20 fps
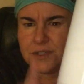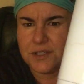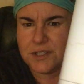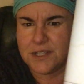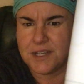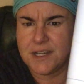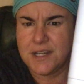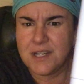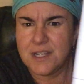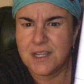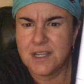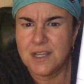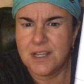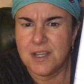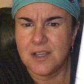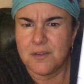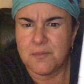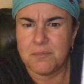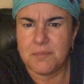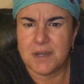good,
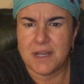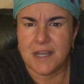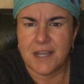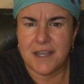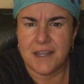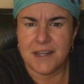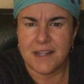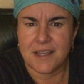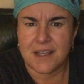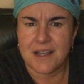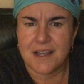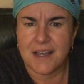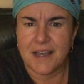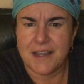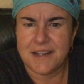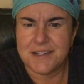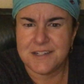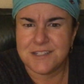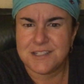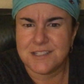but it
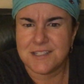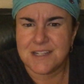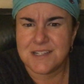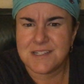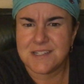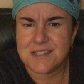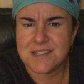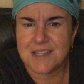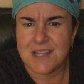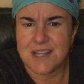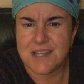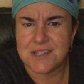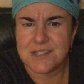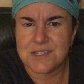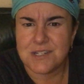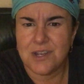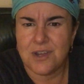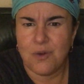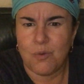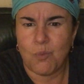kind of just
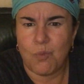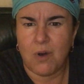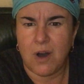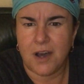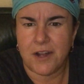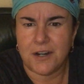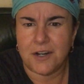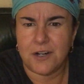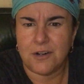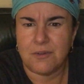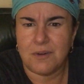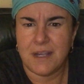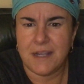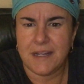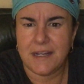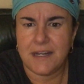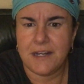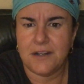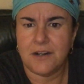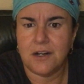says water
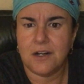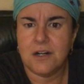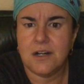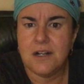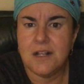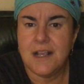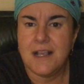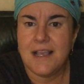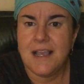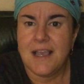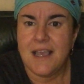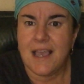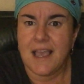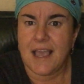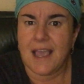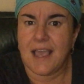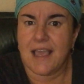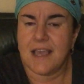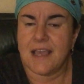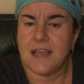right here.
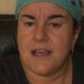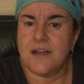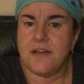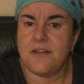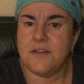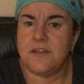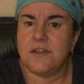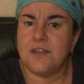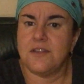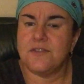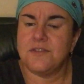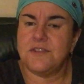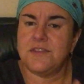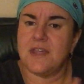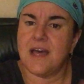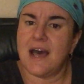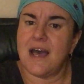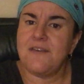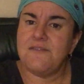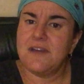And
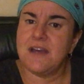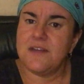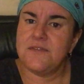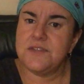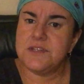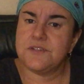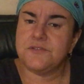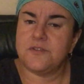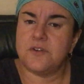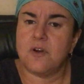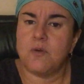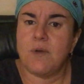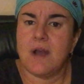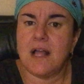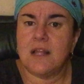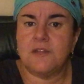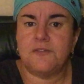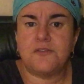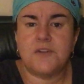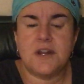I've had this for a
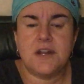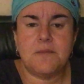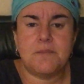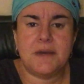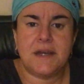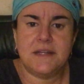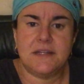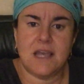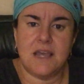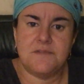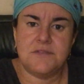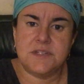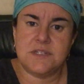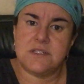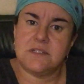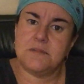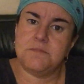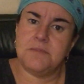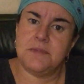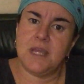while. A friend of mine gave
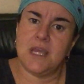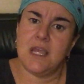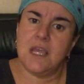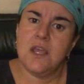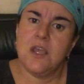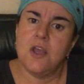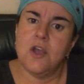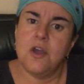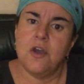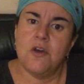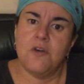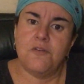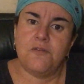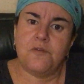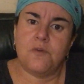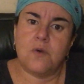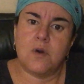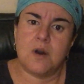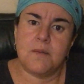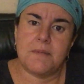this to me
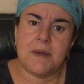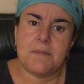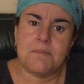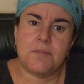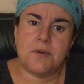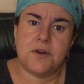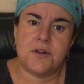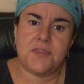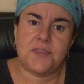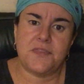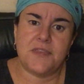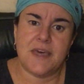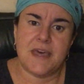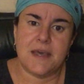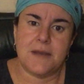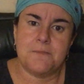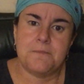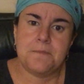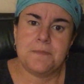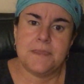for my
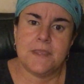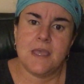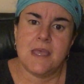birthday,